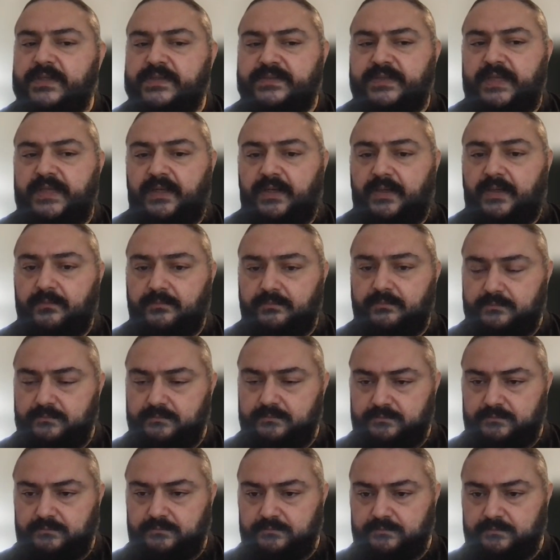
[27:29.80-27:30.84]
this data?
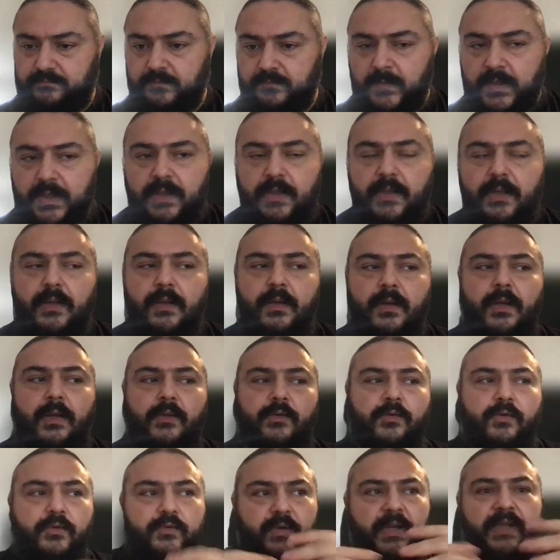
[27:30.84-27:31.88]

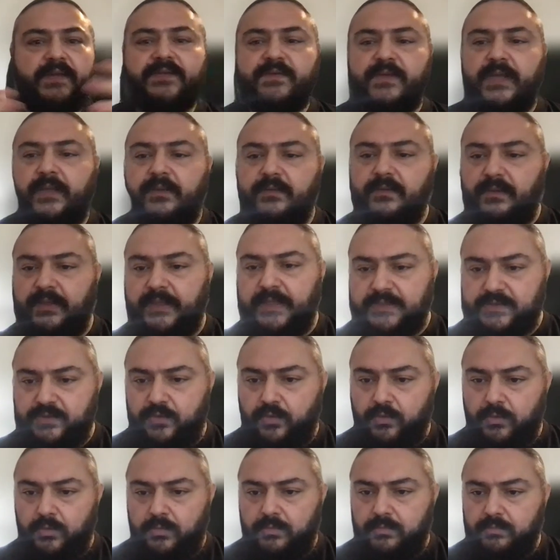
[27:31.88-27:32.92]
In order to answer that, let's
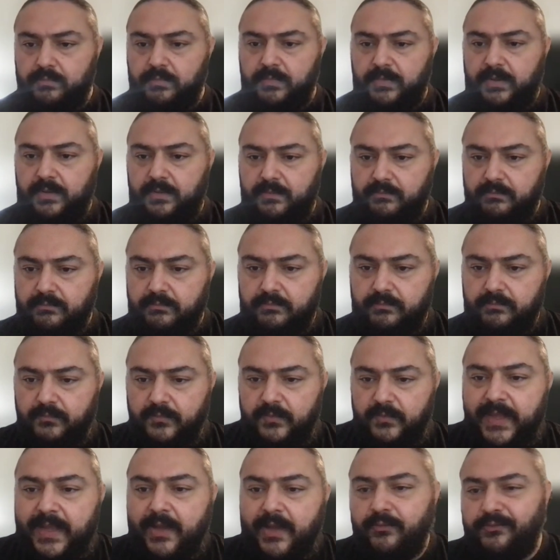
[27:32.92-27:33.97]
all
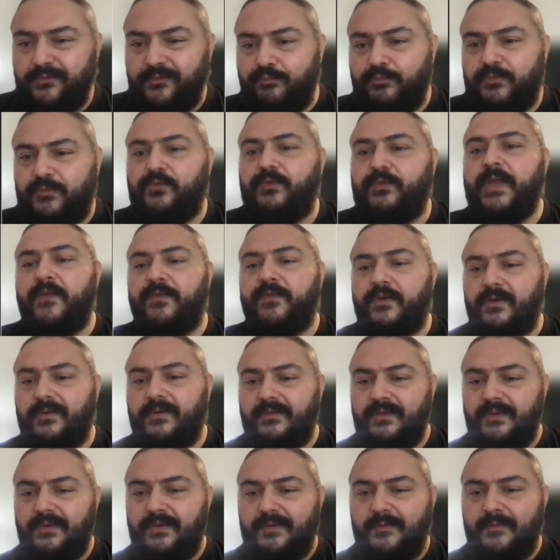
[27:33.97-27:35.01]
now
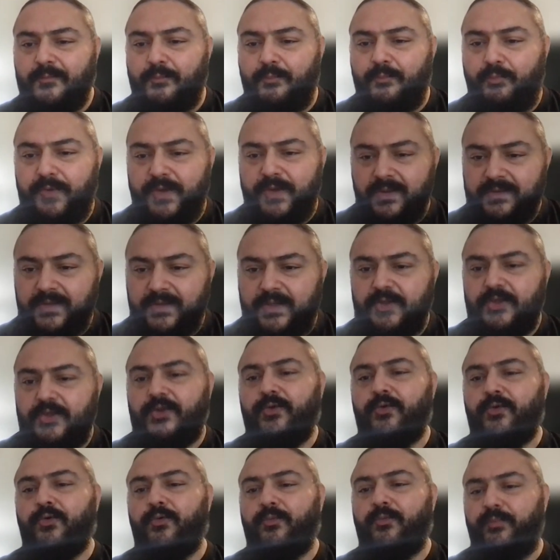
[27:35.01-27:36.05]
together build a
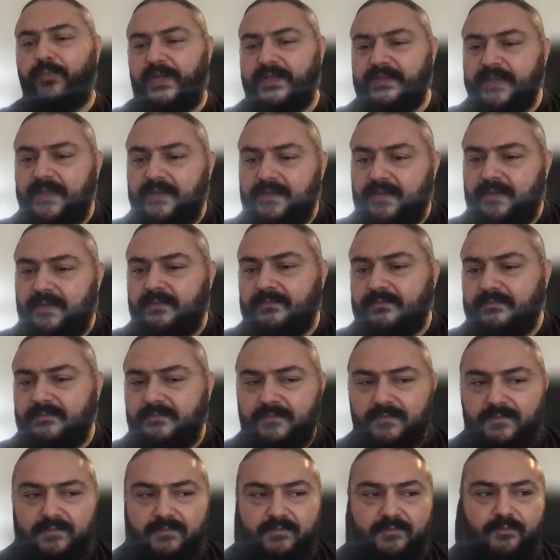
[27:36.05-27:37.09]
new big data
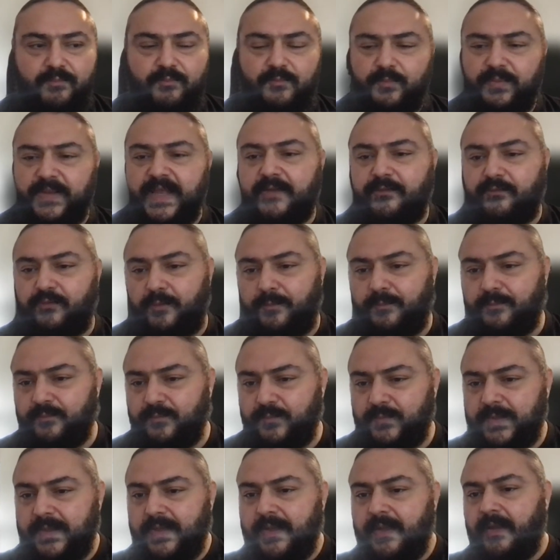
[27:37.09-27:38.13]
platform.
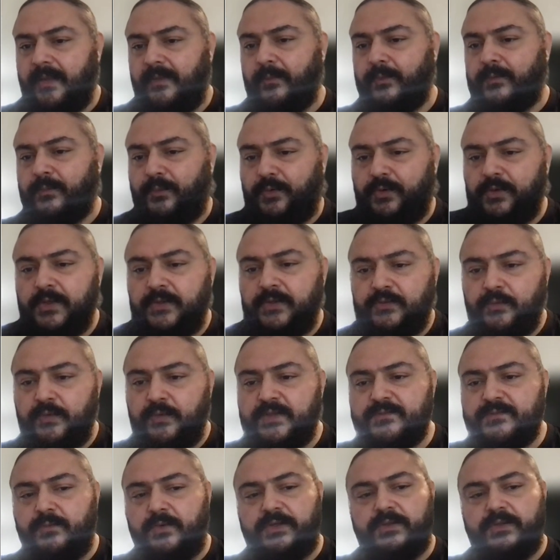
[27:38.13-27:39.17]
And what we're going to do
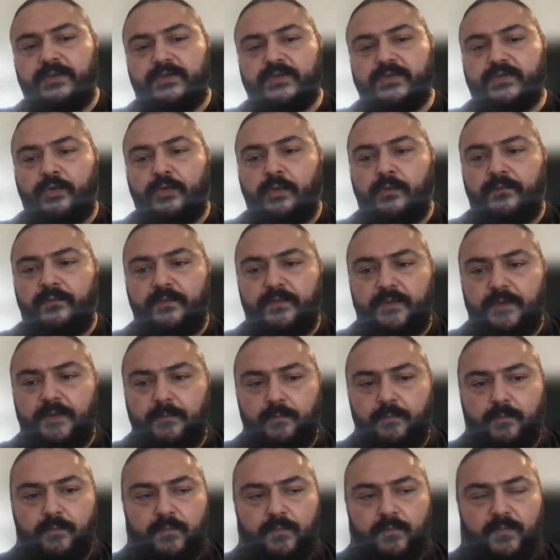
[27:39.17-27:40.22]
is we're going to solve
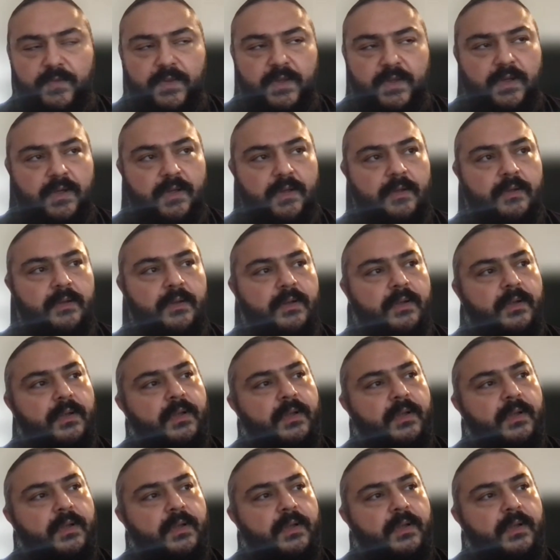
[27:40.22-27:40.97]
the